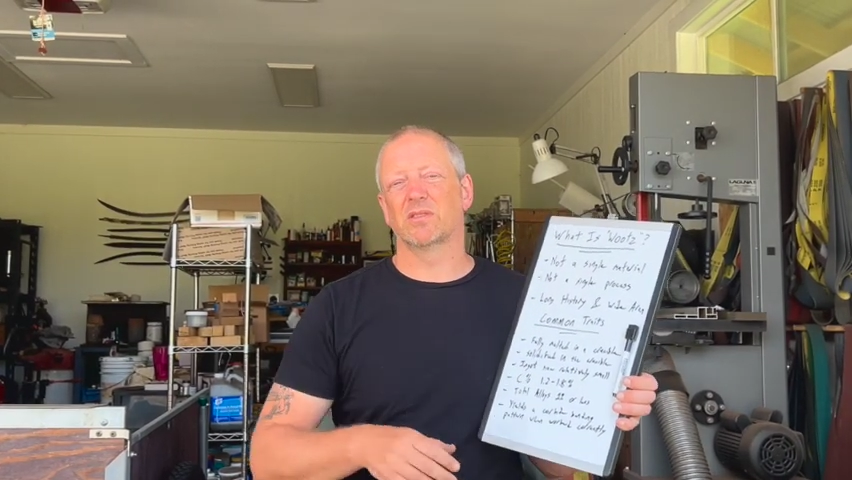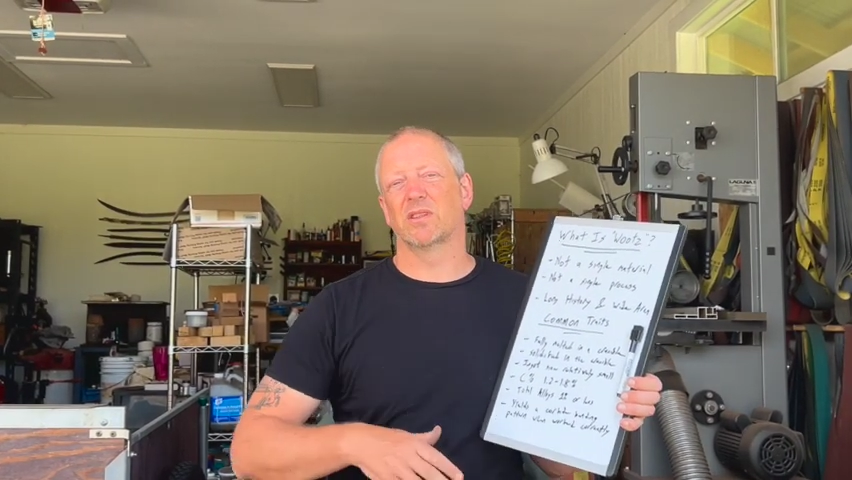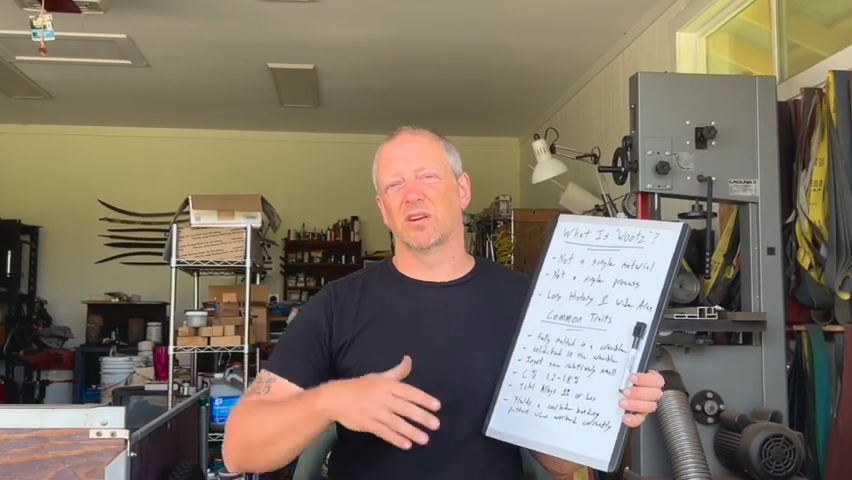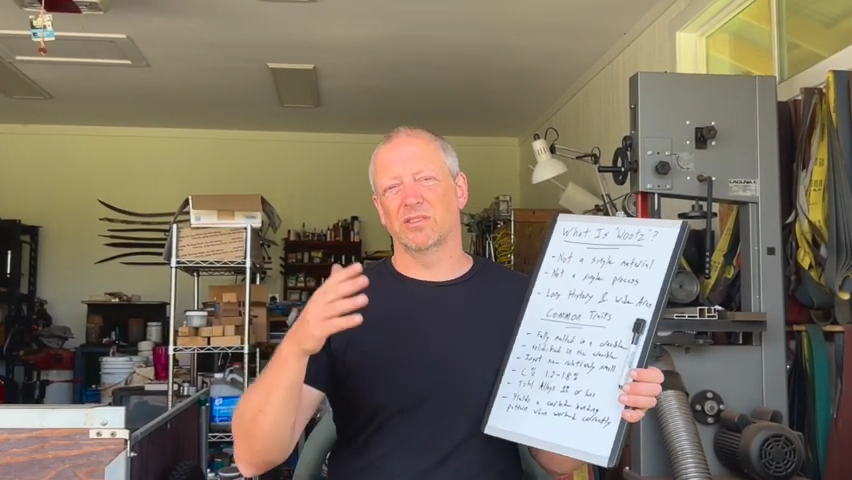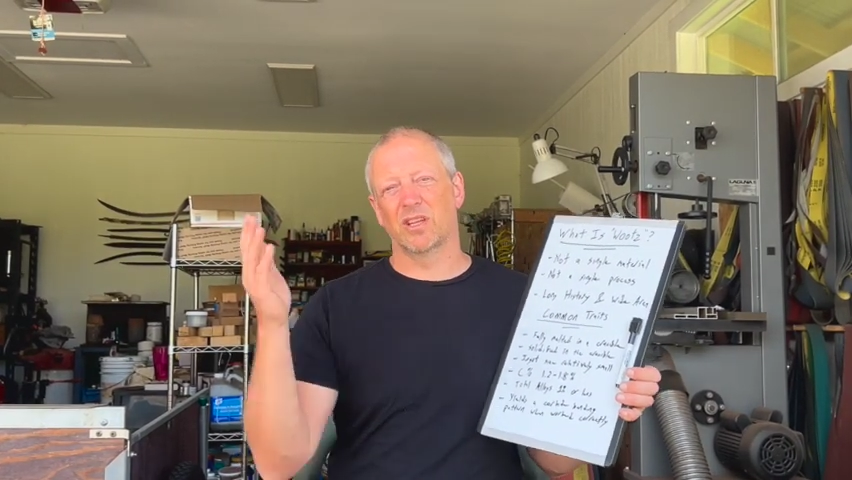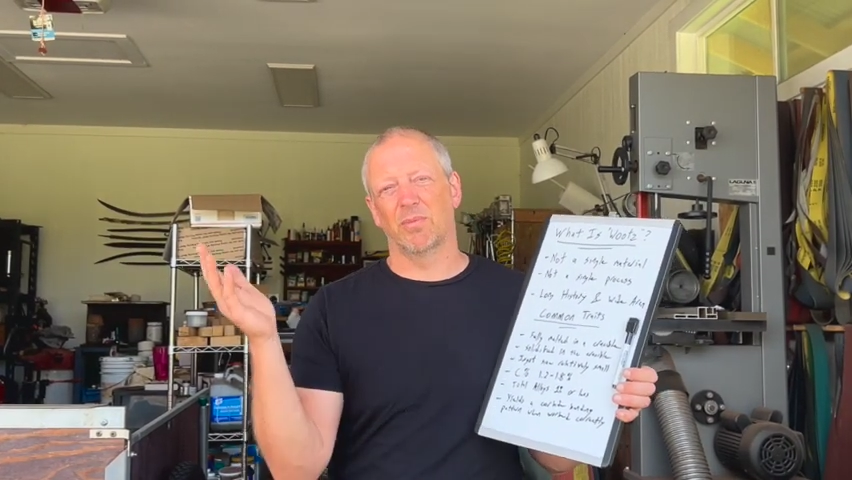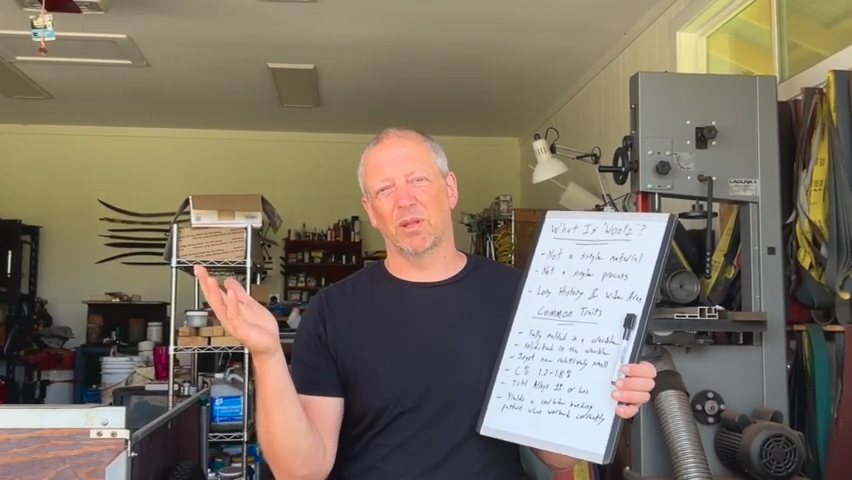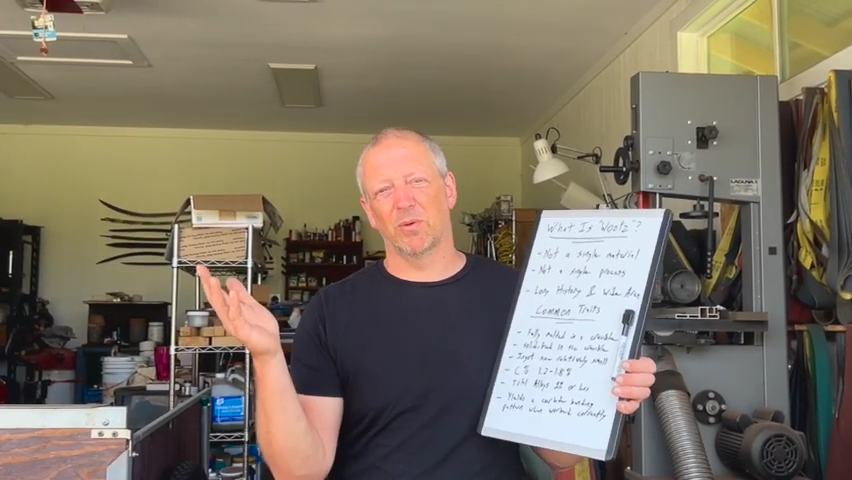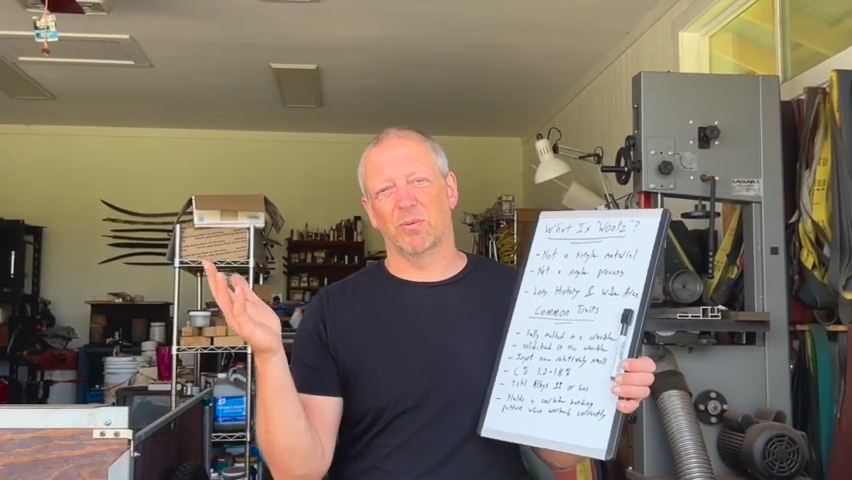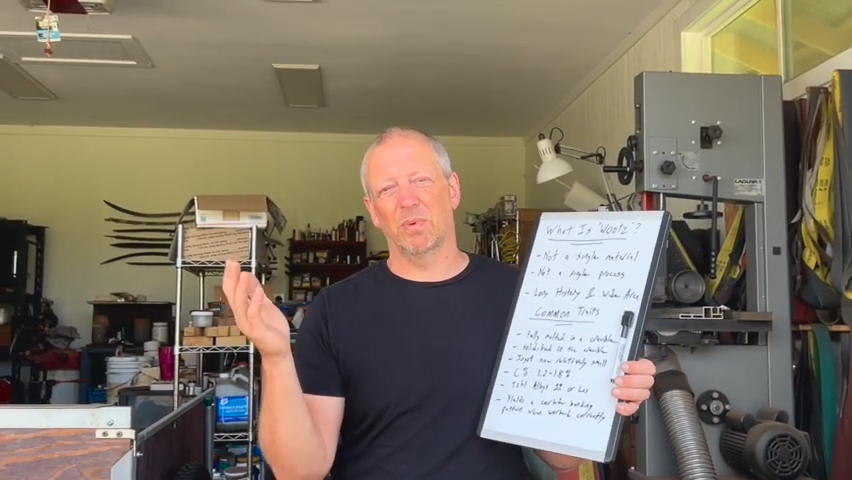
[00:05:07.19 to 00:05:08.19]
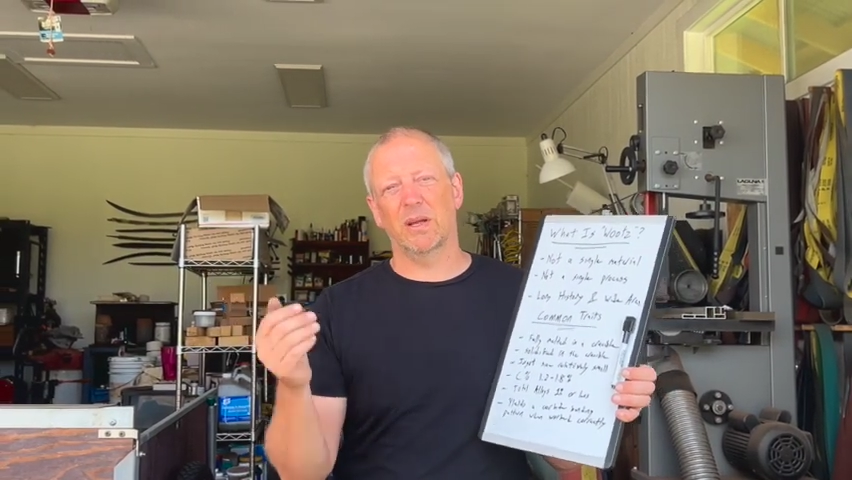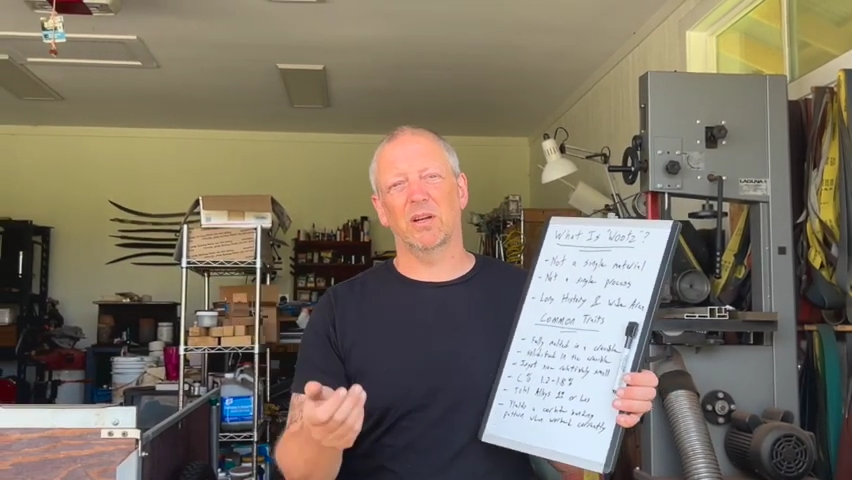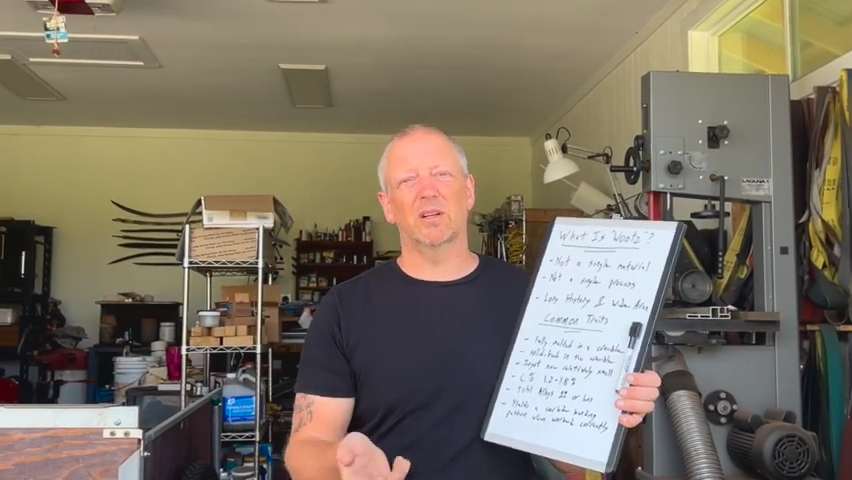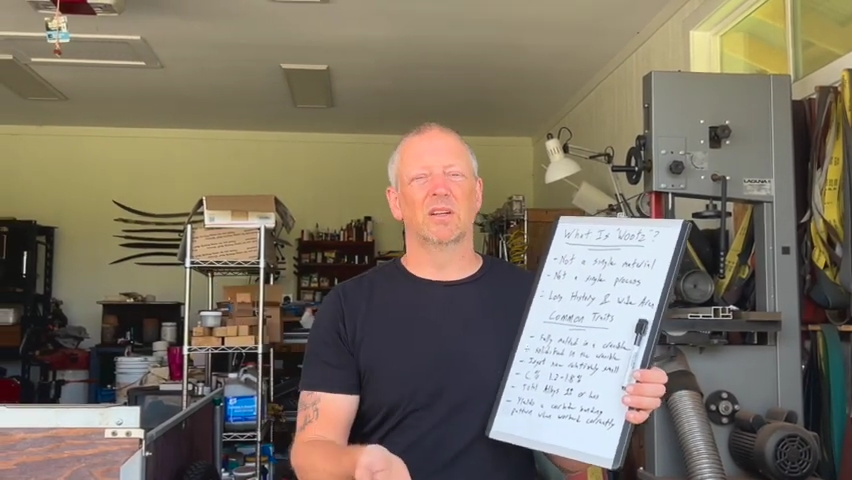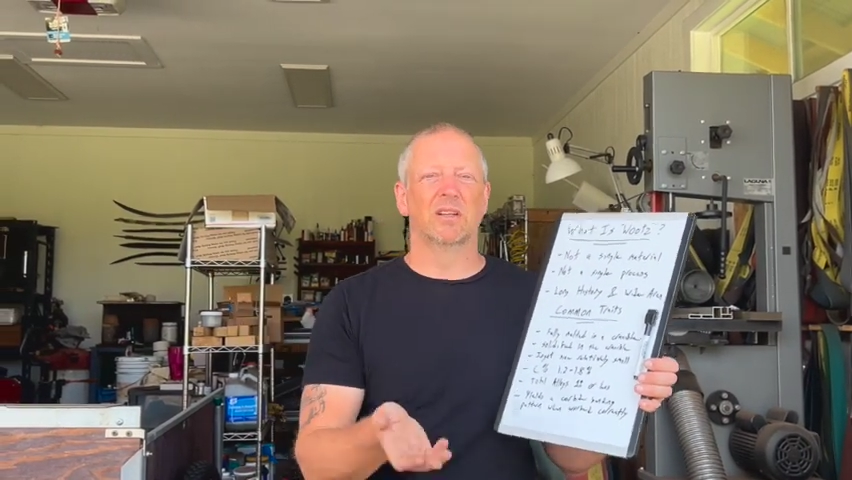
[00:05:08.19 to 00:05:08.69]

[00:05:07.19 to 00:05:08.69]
There are some that were bigger,